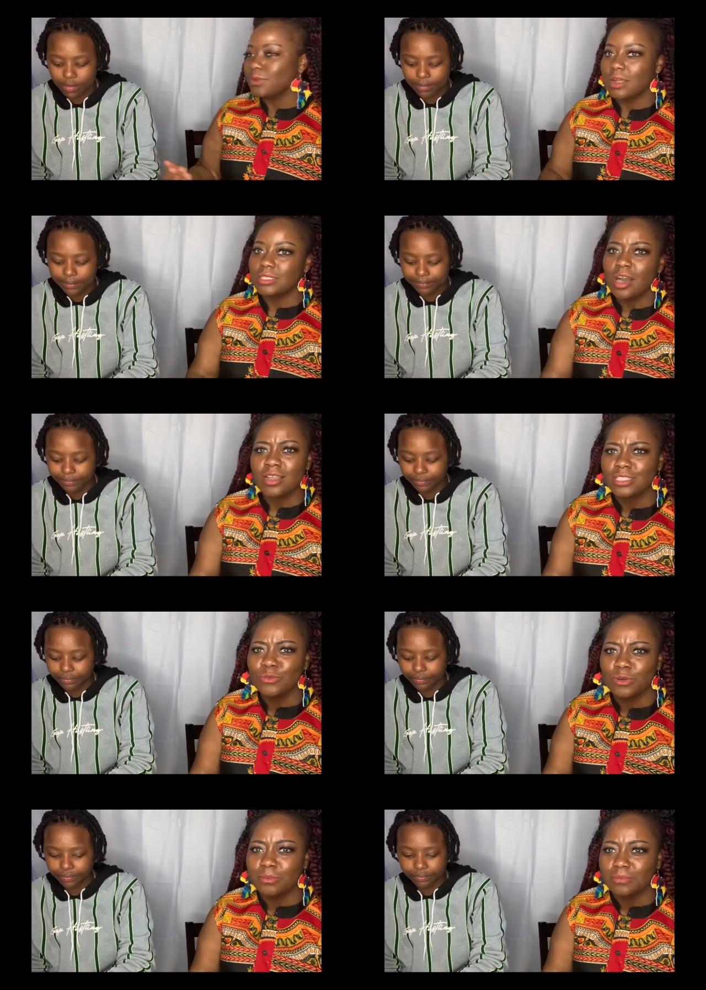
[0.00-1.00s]
Speaker 1: without talking to
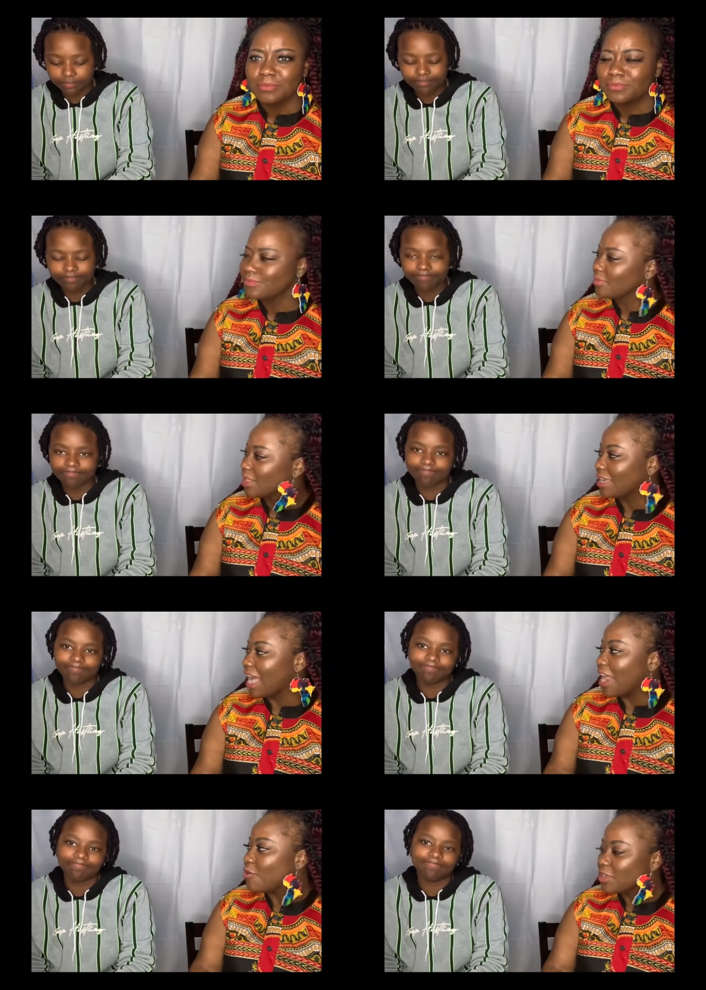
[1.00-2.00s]
them mm -hmm. like
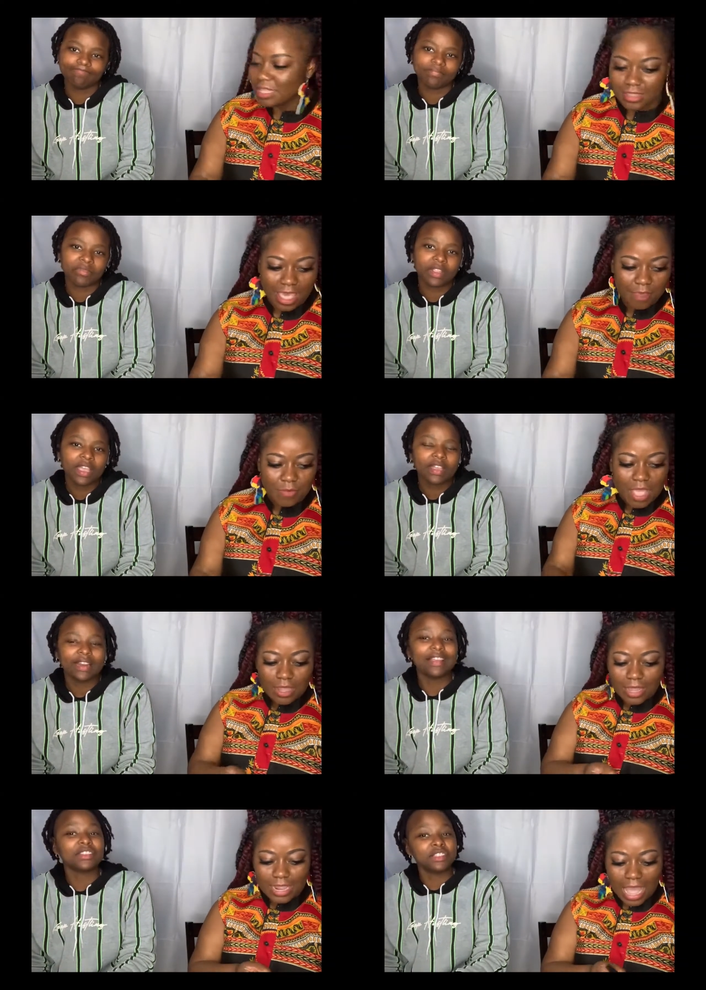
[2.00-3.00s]
i don't get that
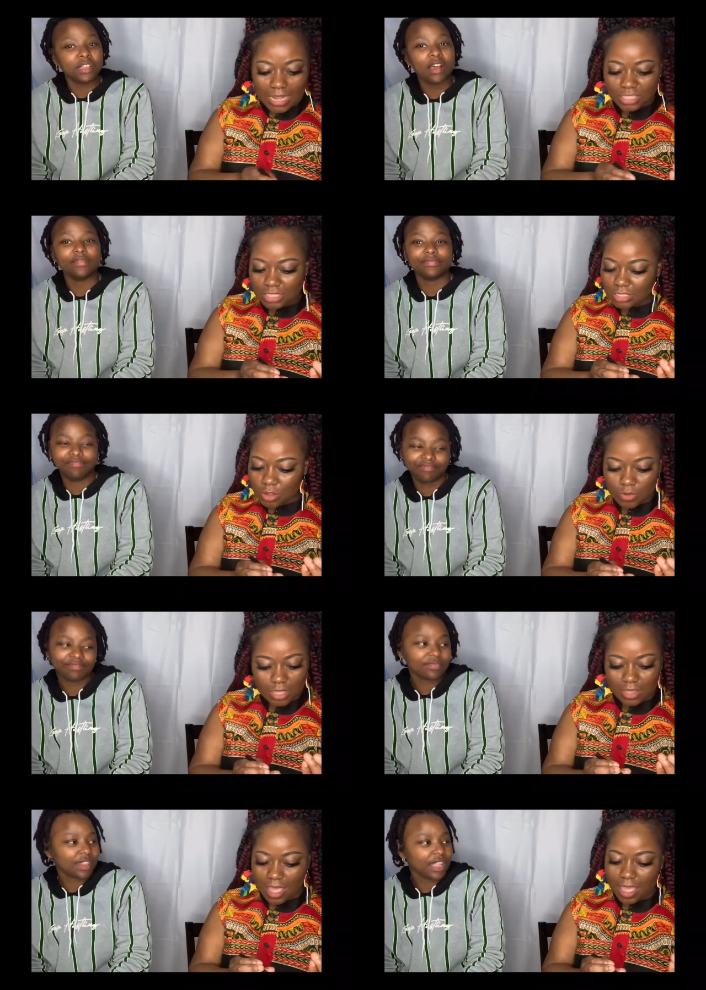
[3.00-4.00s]
That's like tough. i just don't
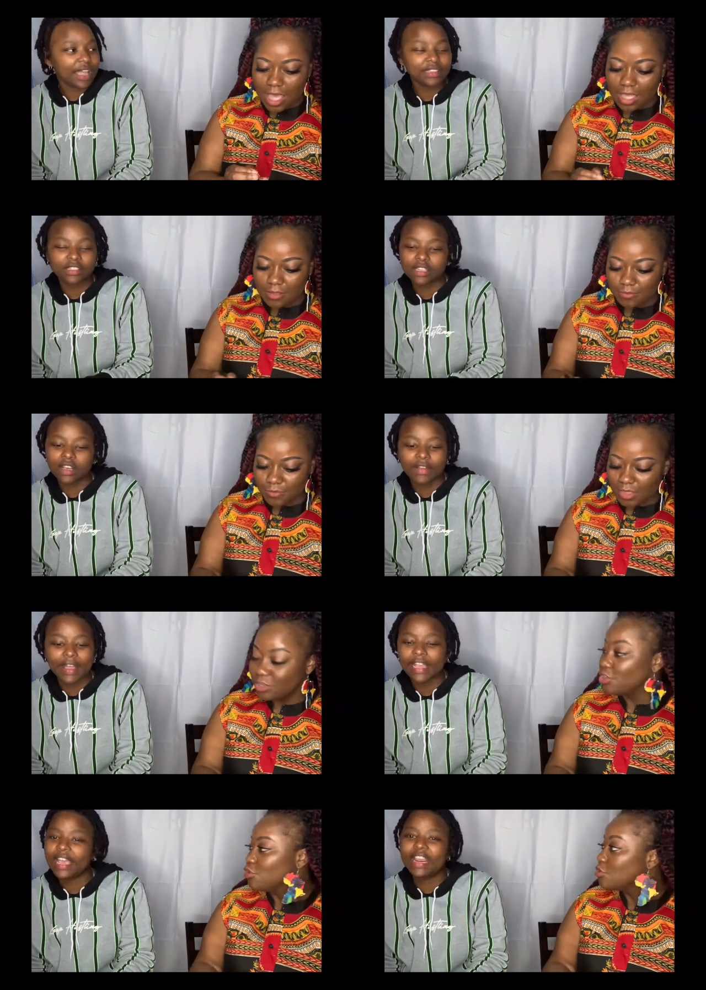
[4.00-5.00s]
get that That's tough. I
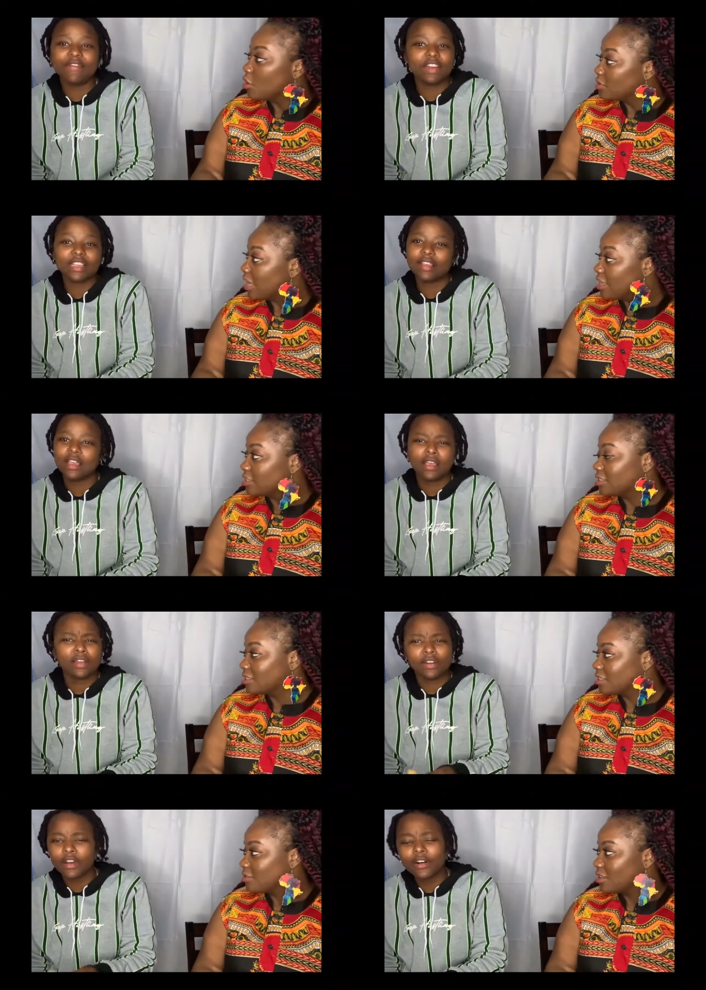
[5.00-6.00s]
do you go even, days
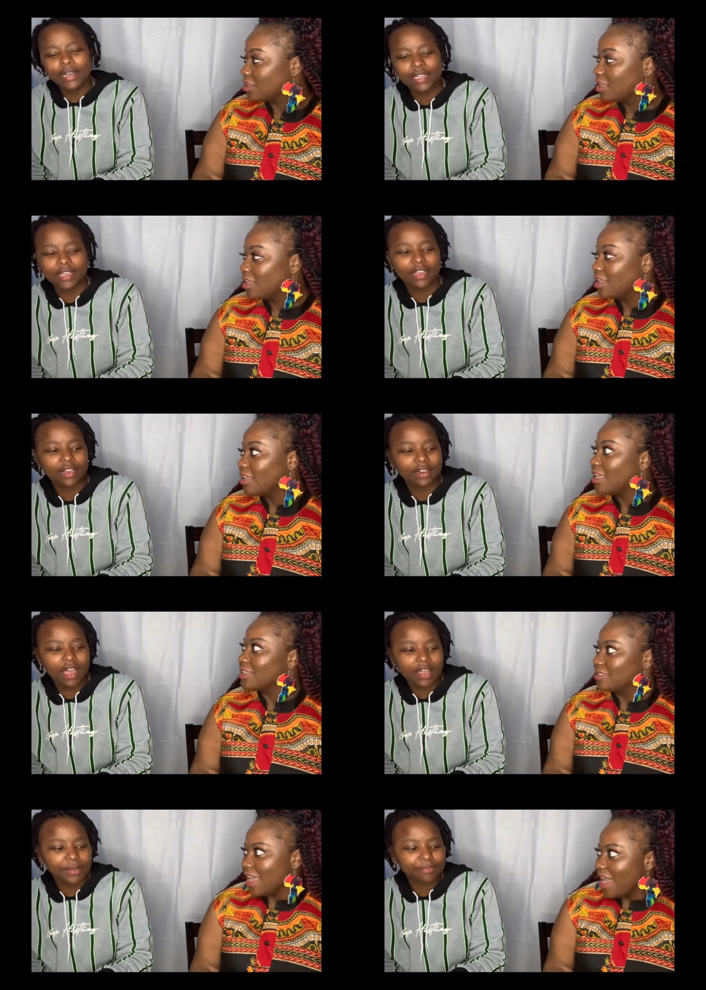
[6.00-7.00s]
Speaker 2: no i can't
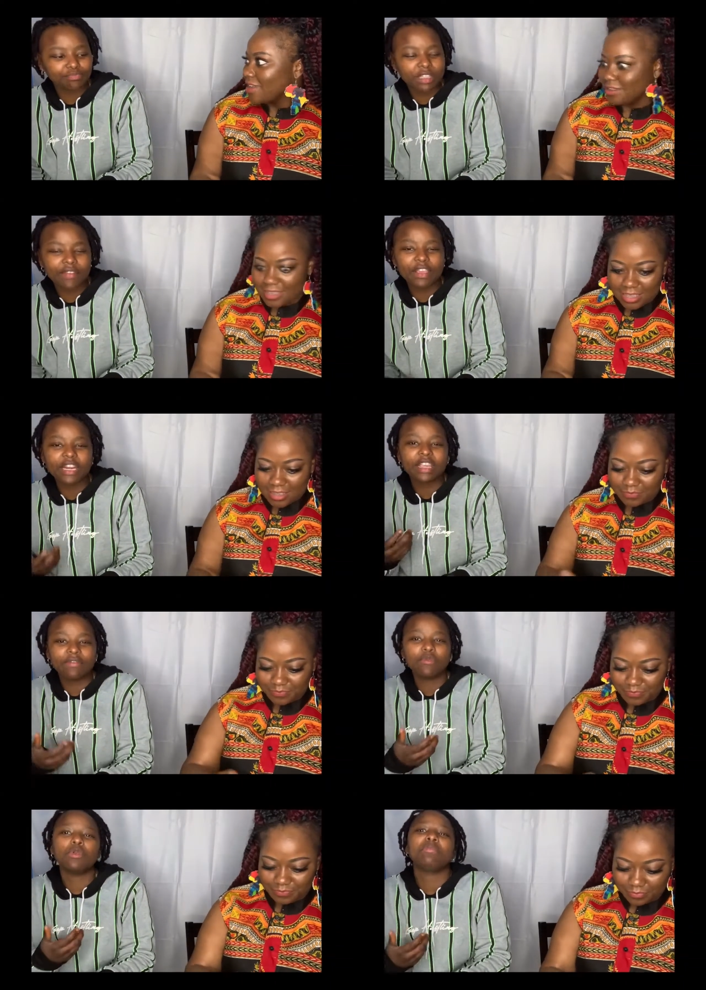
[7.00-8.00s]
exactly like, even
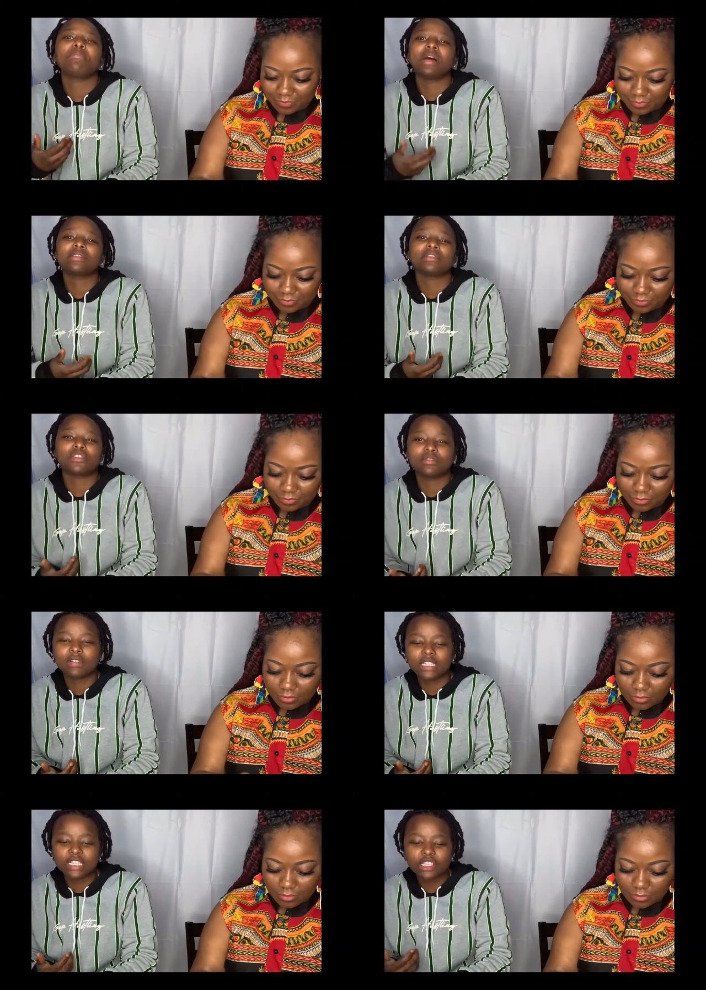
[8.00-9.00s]
even with my
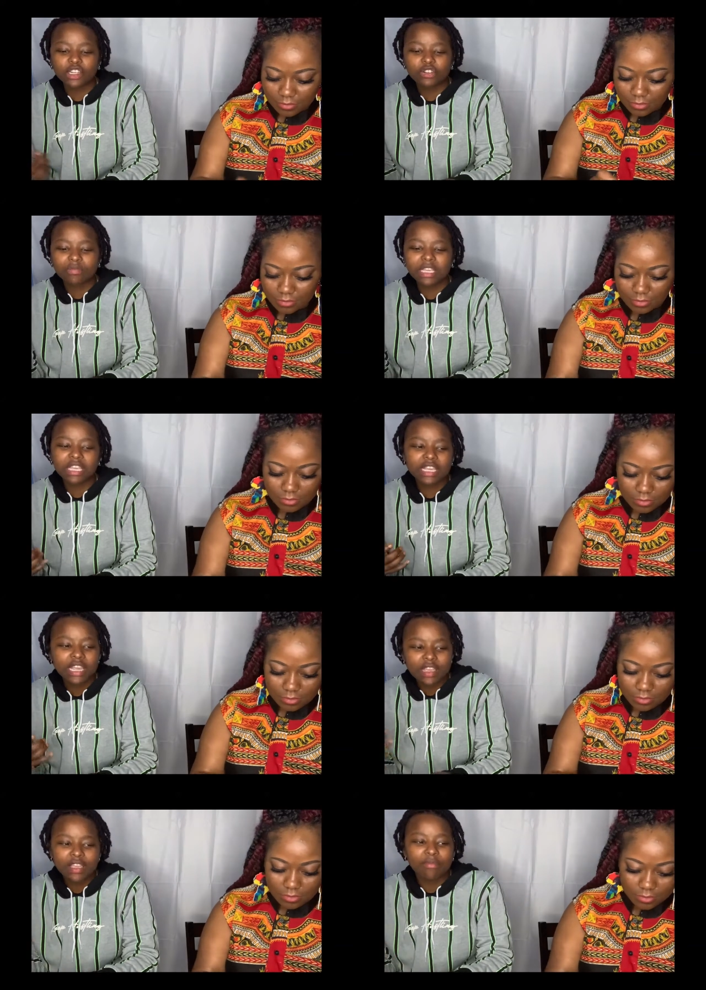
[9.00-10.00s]
situation you know me and
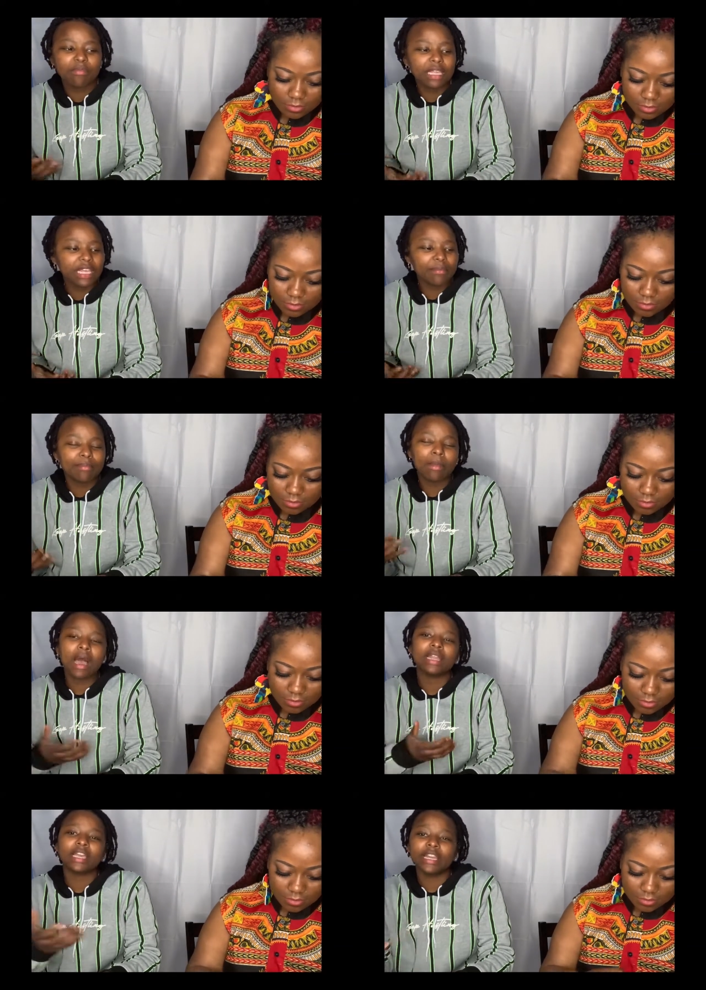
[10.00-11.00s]
me and
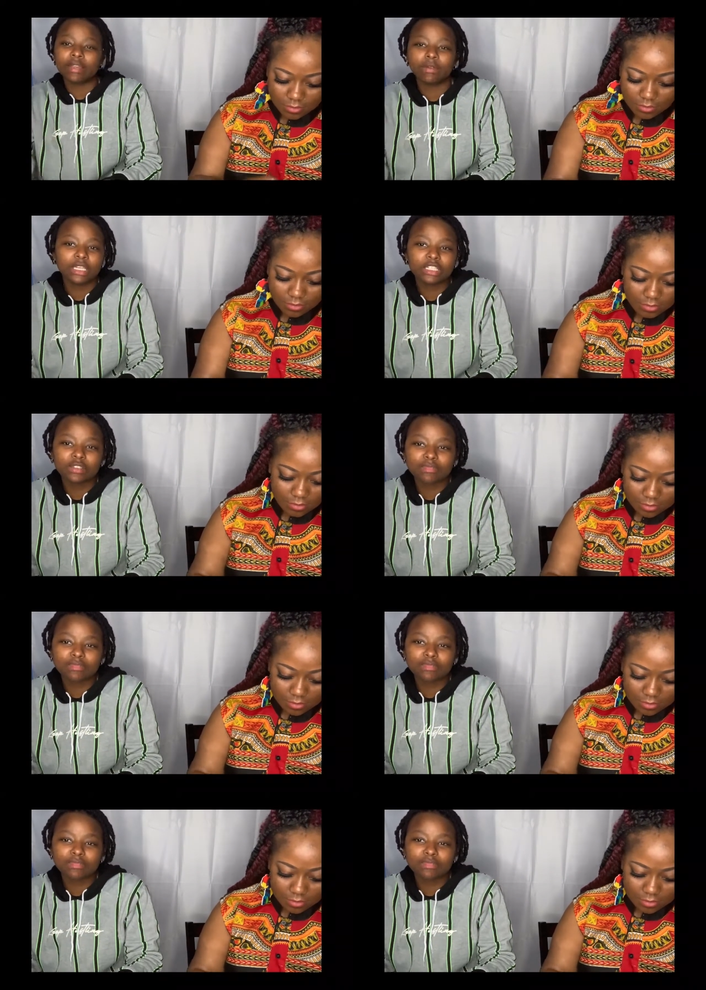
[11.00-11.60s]
my lady we just